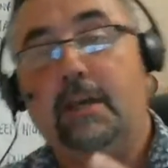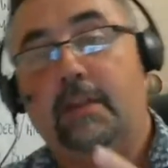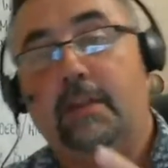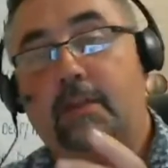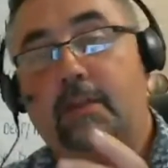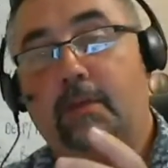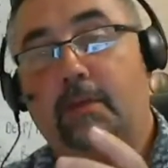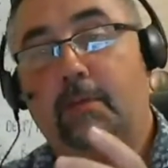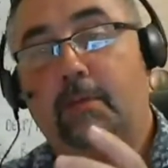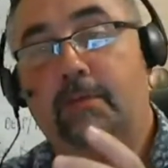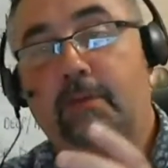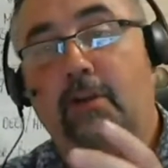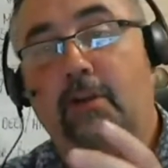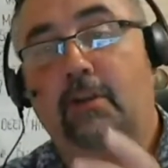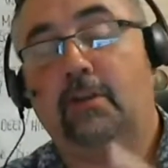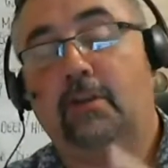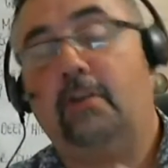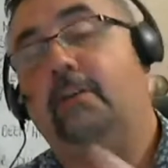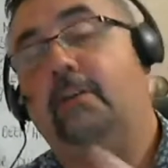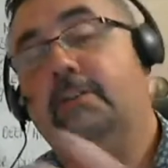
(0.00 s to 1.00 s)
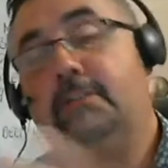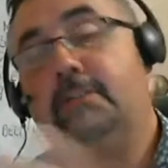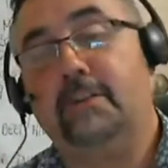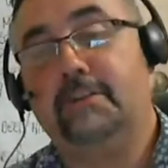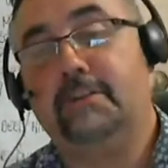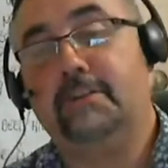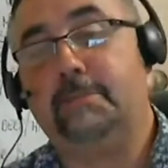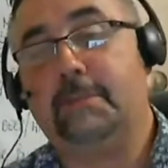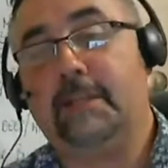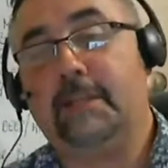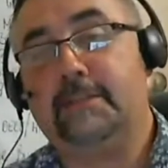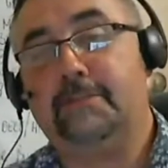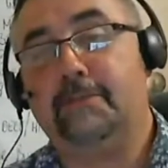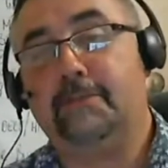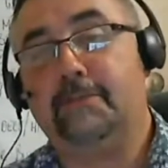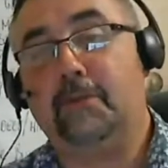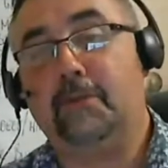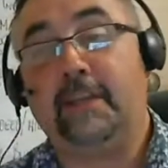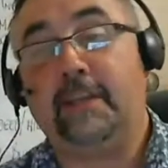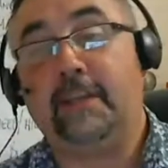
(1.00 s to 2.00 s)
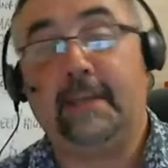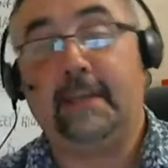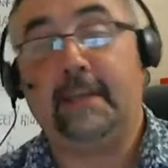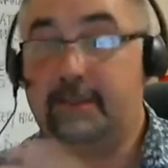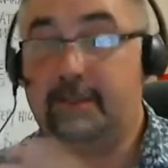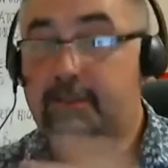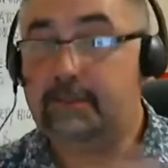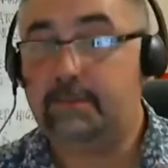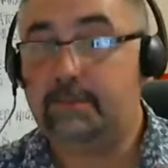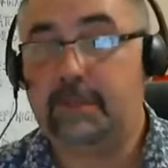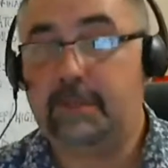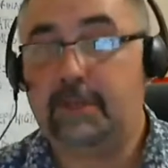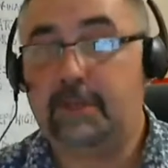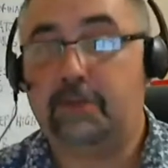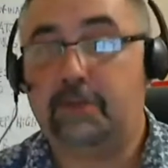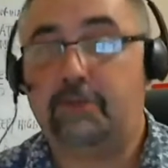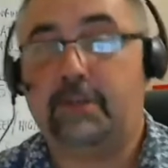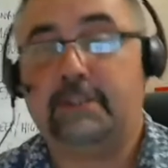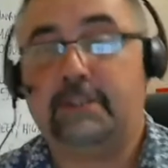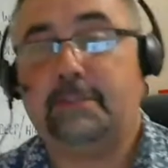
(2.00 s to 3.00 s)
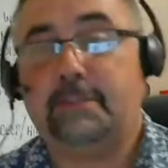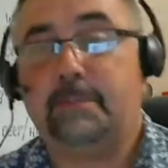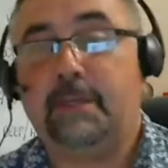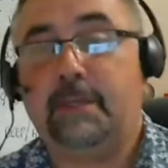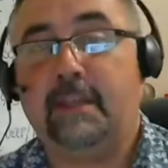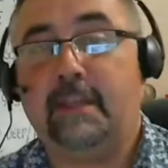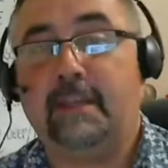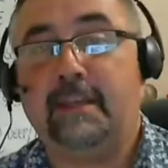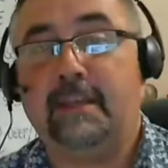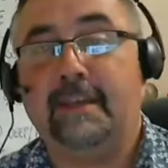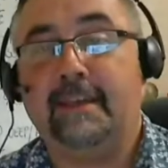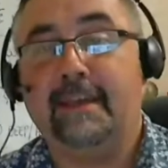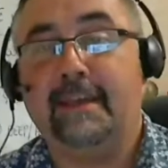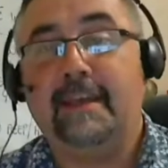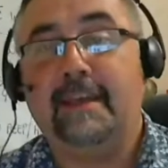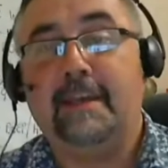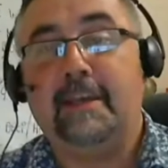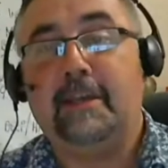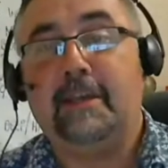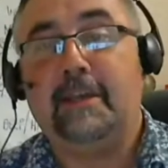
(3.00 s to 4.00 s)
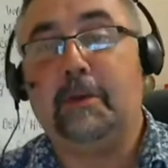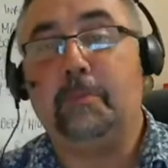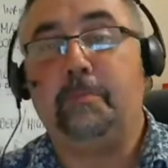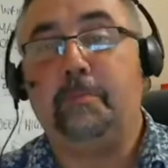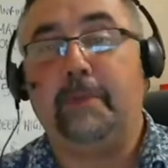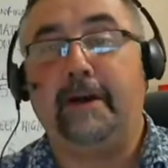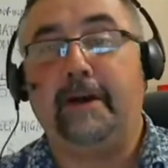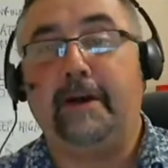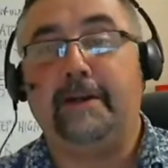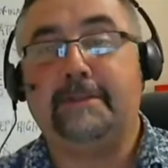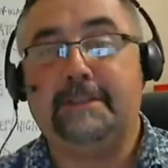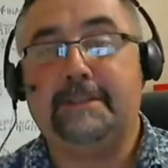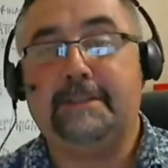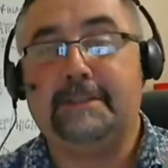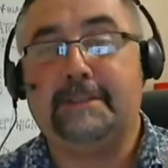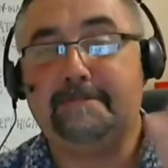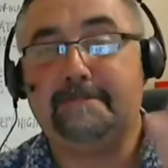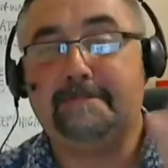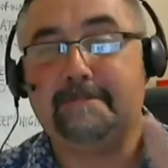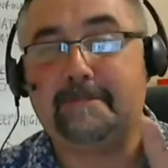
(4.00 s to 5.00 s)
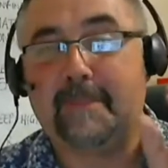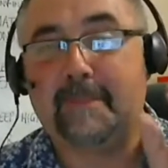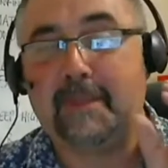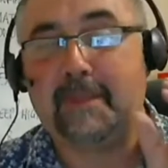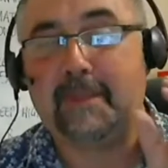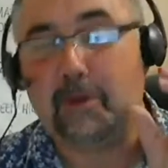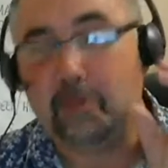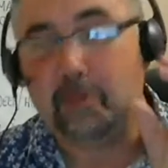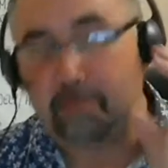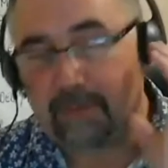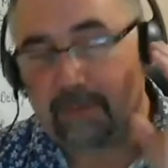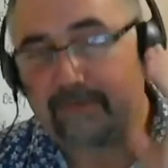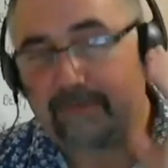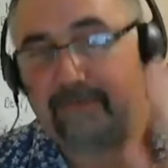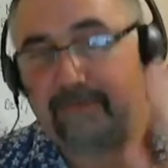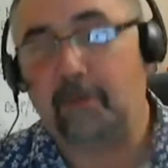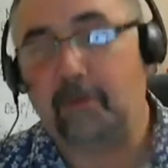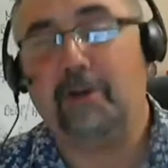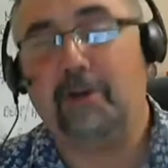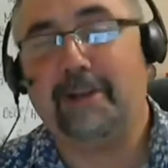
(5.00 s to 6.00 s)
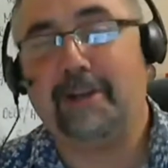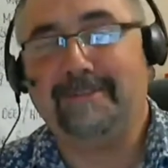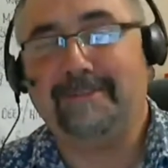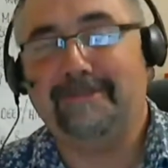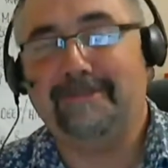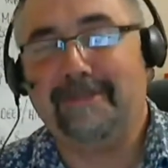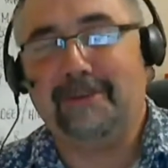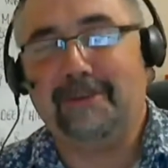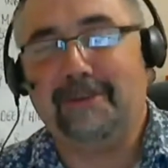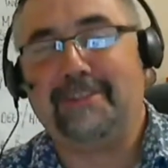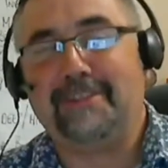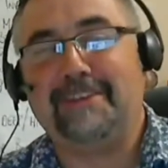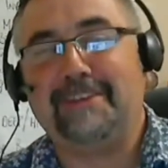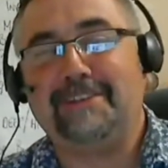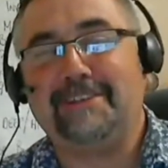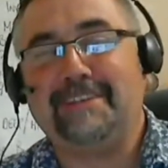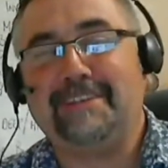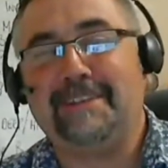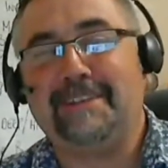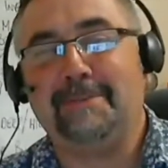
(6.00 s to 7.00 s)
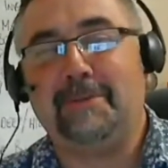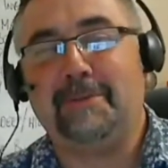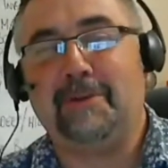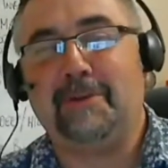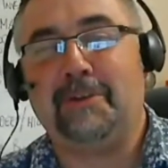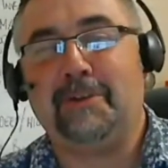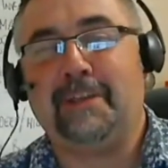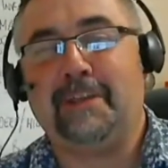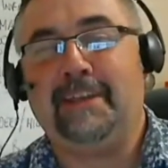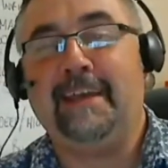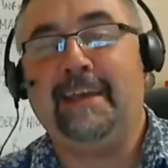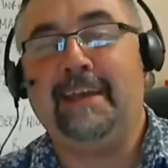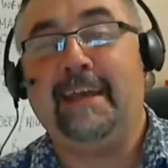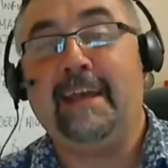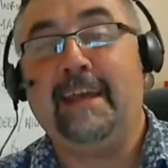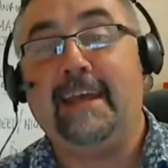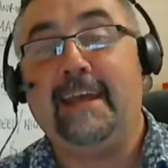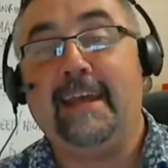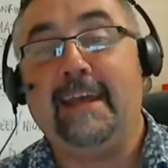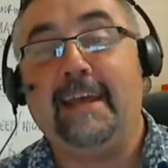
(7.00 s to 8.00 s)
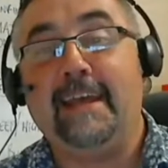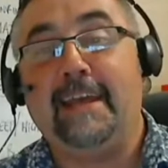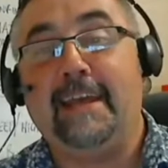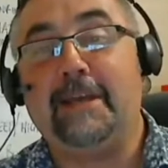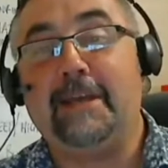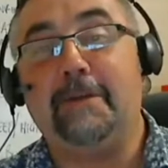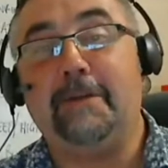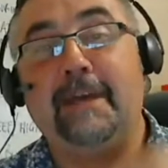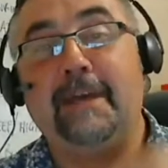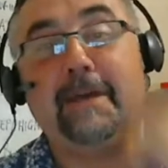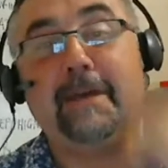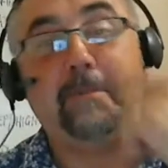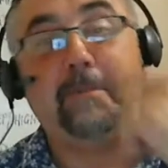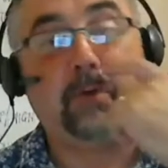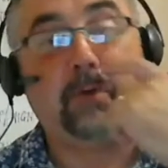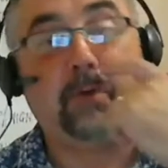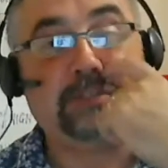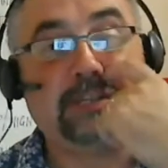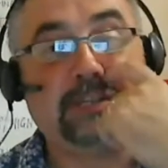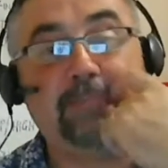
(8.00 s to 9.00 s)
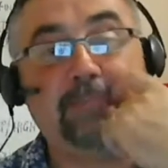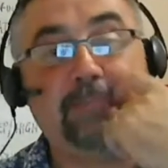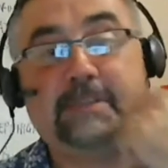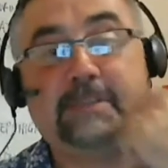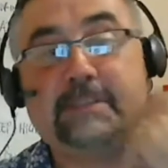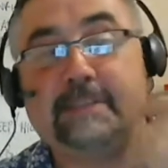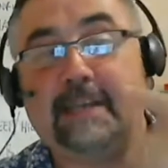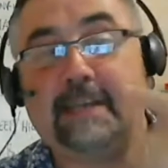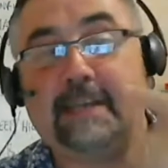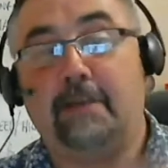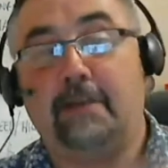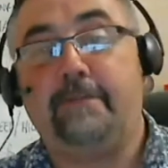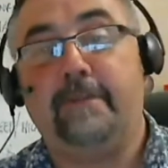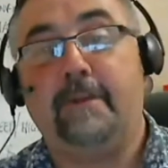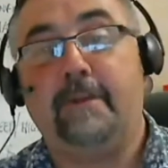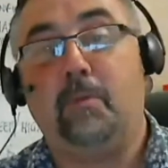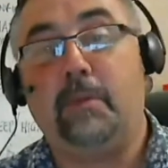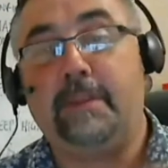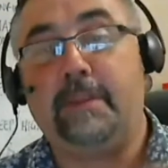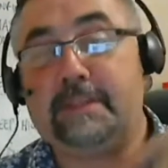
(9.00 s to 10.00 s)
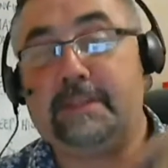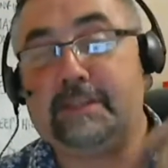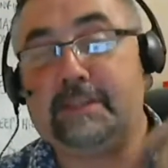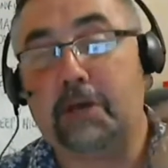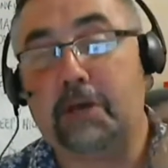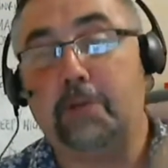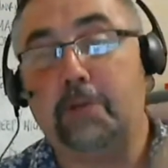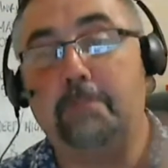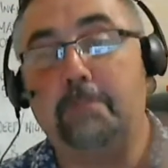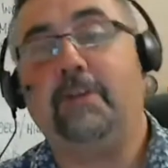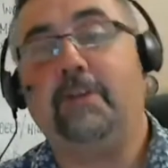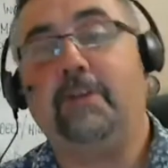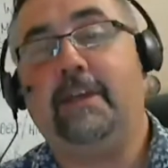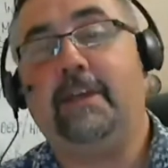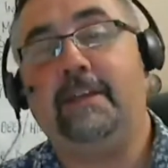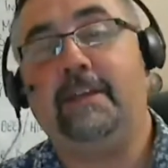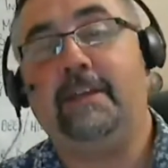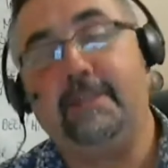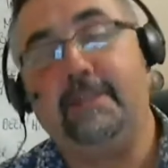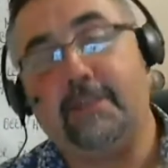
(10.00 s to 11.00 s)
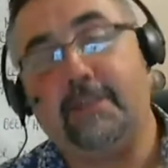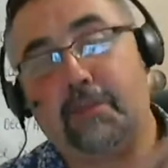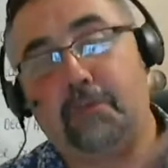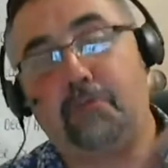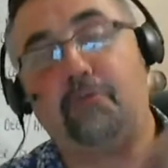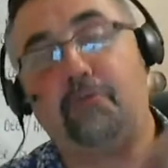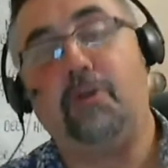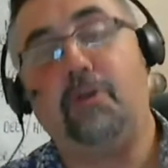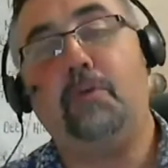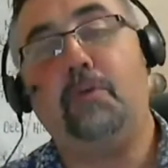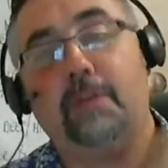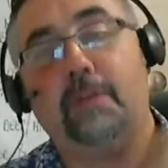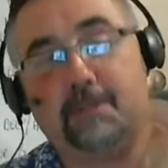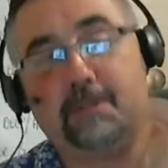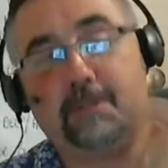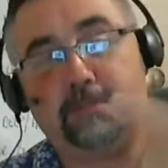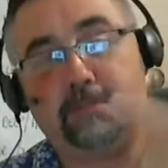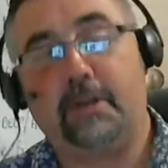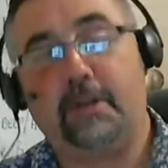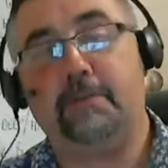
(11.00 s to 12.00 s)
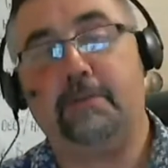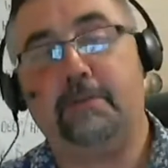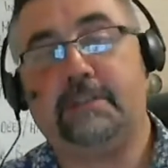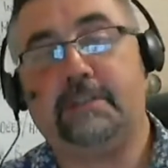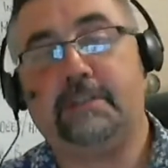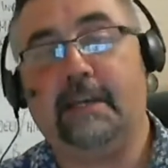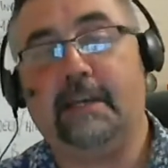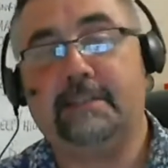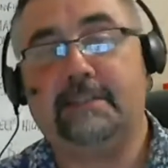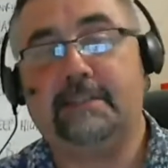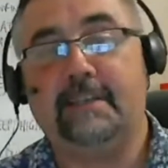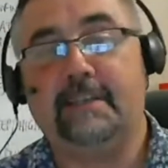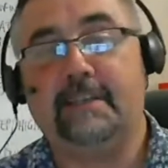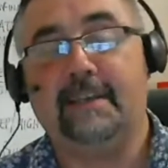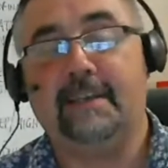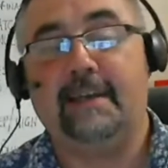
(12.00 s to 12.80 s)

that we've got lots and lots of plans for. And again, as we heard right at the beginning, you know, Bart is up at 4:30 in the morning, you know, putting himself with his own money through this process,